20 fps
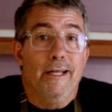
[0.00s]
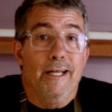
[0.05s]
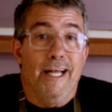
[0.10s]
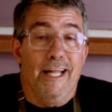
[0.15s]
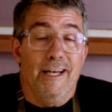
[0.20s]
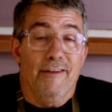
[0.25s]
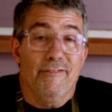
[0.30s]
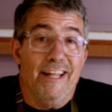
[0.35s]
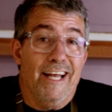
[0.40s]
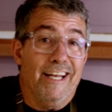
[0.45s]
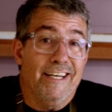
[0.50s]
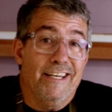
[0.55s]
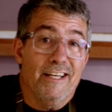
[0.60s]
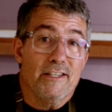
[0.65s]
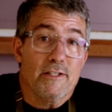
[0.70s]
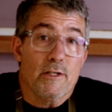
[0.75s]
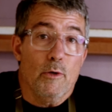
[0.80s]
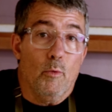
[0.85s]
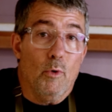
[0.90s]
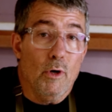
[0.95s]
And if that
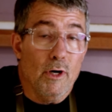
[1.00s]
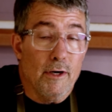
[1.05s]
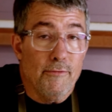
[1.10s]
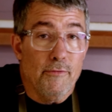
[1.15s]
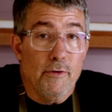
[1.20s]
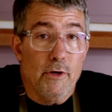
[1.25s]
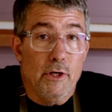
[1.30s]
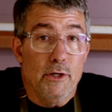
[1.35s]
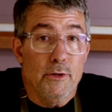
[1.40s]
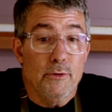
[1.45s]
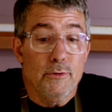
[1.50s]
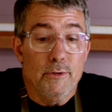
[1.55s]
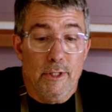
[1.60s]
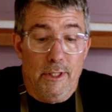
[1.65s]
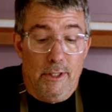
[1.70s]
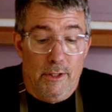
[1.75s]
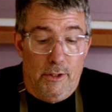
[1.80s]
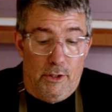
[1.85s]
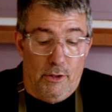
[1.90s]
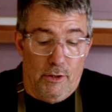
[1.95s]
doesn't work for you,
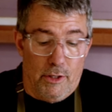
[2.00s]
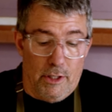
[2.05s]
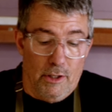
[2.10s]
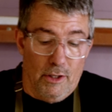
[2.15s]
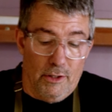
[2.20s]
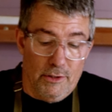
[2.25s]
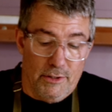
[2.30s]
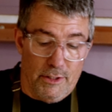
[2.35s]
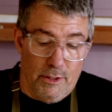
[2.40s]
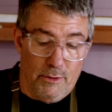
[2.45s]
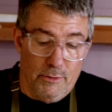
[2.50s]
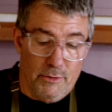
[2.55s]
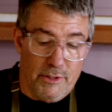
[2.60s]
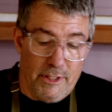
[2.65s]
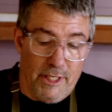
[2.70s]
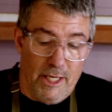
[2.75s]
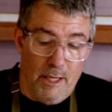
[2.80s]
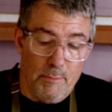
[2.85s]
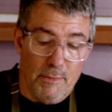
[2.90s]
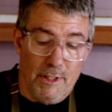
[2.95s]
you can also
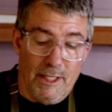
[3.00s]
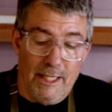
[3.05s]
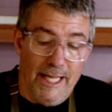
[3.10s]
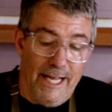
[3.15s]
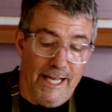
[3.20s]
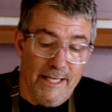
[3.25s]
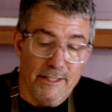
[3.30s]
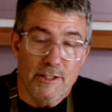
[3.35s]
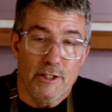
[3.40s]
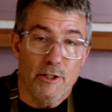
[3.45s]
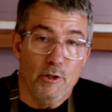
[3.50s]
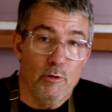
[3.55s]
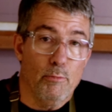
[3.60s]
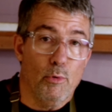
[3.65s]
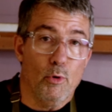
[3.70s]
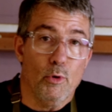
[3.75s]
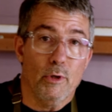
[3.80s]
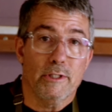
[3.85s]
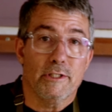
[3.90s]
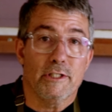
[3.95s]
skip the last 2
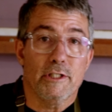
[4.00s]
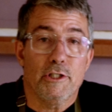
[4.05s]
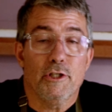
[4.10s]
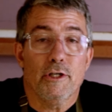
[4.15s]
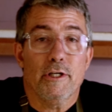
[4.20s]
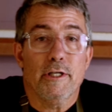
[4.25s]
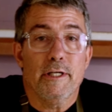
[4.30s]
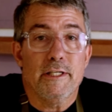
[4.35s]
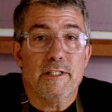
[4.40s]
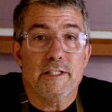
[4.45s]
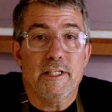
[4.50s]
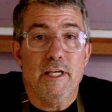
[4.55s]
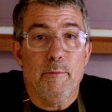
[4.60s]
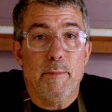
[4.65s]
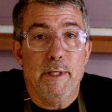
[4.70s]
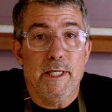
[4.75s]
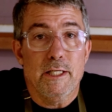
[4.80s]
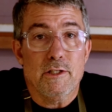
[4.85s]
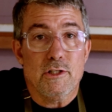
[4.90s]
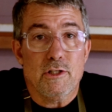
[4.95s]
boards that you're going to see
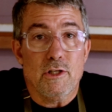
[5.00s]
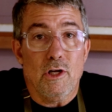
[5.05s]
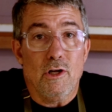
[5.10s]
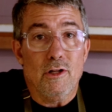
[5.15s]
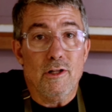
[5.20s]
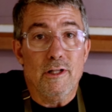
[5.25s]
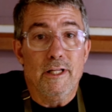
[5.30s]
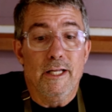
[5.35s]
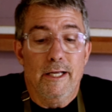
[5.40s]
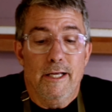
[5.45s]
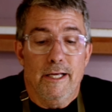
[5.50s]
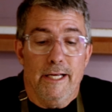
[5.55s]
me install